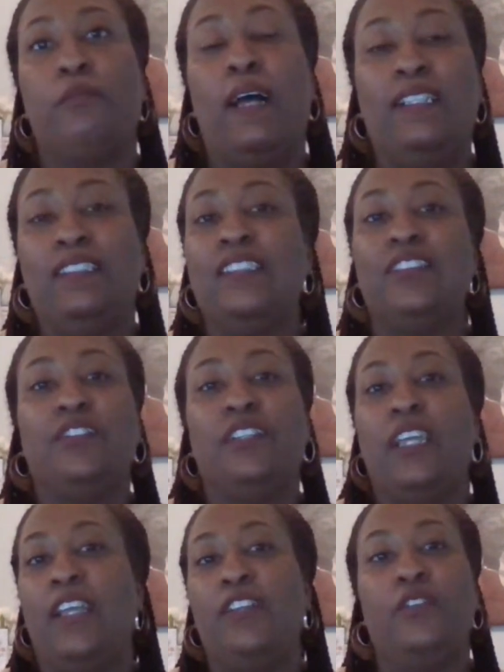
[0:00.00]
my sister
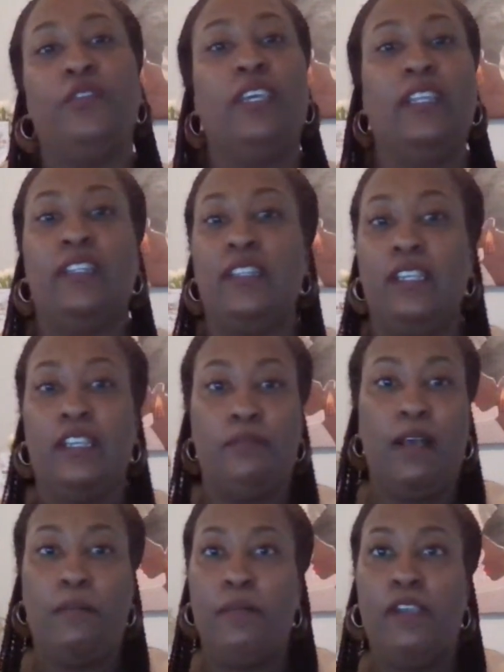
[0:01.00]
can't do anything in
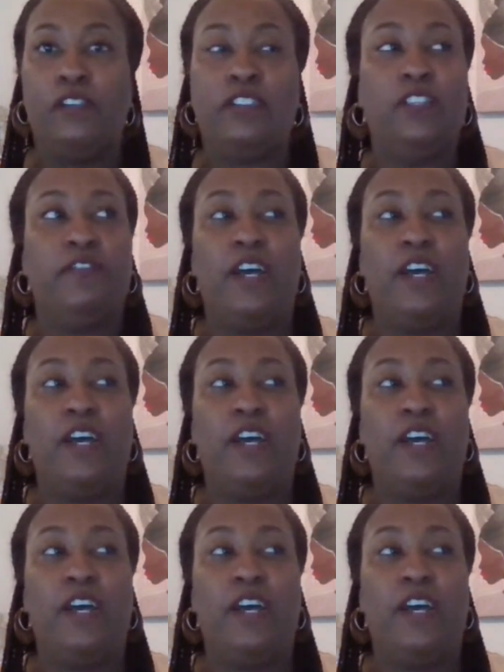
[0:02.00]
my marriage if